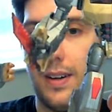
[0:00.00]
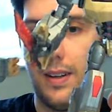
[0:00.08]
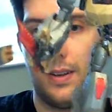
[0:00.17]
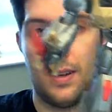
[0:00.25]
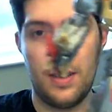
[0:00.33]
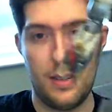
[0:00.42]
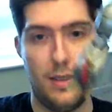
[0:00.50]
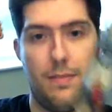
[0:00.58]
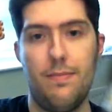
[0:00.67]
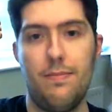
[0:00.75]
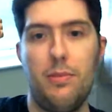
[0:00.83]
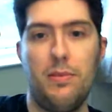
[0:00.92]
Although I
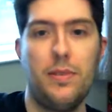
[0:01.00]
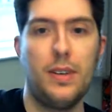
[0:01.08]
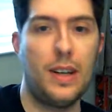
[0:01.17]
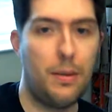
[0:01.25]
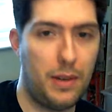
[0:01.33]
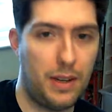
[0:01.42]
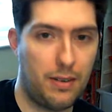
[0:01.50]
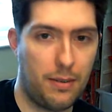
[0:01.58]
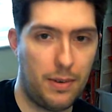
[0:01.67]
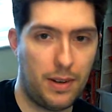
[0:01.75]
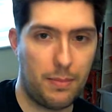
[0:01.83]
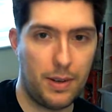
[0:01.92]
still prefer animated
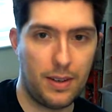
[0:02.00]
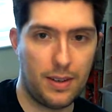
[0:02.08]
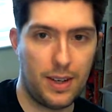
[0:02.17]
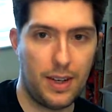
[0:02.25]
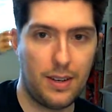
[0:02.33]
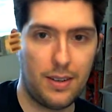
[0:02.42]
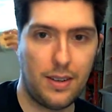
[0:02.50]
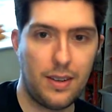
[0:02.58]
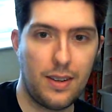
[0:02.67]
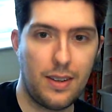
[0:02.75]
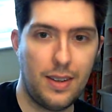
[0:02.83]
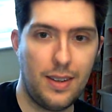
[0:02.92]
Grimlock because he's just
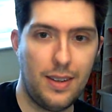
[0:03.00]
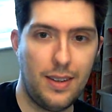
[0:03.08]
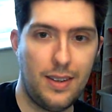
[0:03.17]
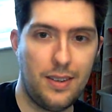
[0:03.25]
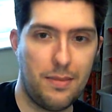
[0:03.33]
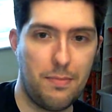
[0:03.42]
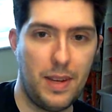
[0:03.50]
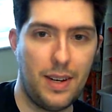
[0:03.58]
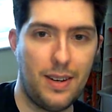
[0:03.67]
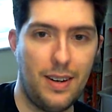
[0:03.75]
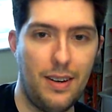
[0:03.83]
mint.